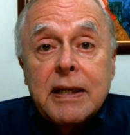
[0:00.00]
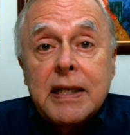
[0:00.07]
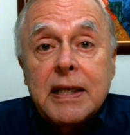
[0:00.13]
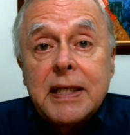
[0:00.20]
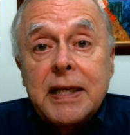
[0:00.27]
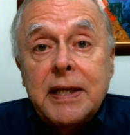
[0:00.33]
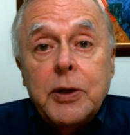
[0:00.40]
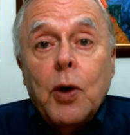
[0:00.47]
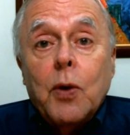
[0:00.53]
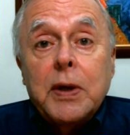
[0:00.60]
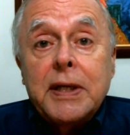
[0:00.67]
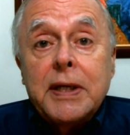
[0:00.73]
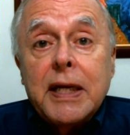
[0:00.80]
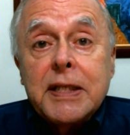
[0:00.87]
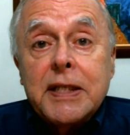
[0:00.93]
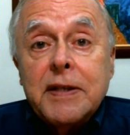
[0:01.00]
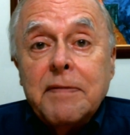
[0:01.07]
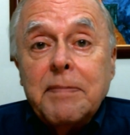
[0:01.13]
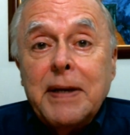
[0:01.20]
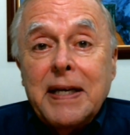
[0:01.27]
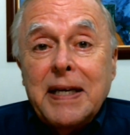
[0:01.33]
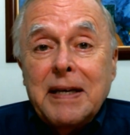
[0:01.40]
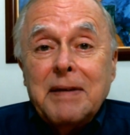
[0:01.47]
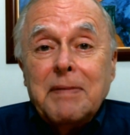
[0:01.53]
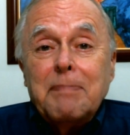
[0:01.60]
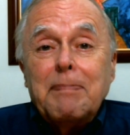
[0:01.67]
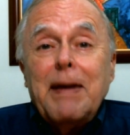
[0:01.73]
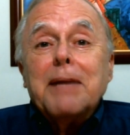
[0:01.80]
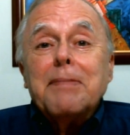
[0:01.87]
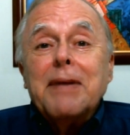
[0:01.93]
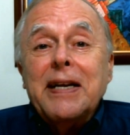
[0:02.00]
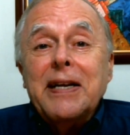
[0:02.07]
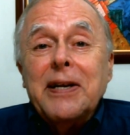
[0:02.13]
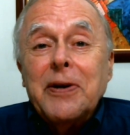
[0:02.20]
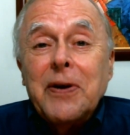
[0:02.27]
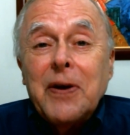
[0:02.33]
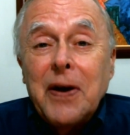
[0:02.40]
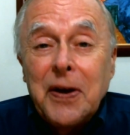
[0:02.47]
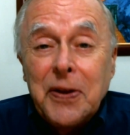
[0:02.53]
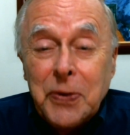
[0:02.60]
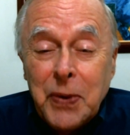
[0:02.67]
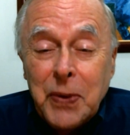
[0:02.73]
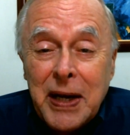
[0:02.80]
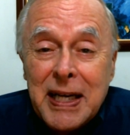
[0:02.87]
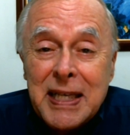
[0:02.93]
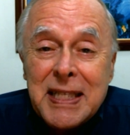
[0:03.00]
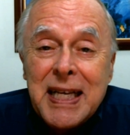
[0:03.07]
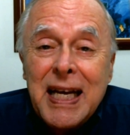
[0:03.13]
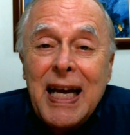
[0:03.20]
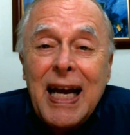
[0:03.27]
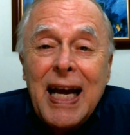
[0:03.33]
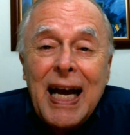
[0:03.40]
It has no intention of being Panamanian or otherwise.